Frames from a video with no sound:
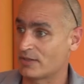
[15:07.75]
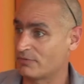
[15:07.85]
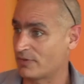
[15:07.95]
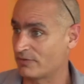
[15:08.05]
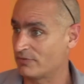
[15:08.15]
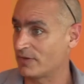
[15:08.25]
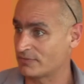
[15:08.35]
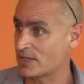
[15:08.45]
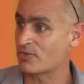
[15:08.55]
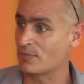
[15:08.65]
of
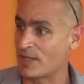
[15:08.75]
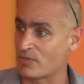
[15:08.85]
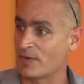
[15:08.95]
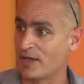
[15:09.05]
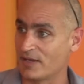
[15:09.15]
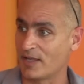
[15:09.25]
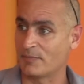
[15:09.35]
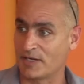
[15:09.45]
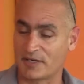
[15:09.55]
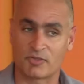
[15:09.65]
toxoplasma and
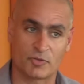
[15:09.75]
malaria.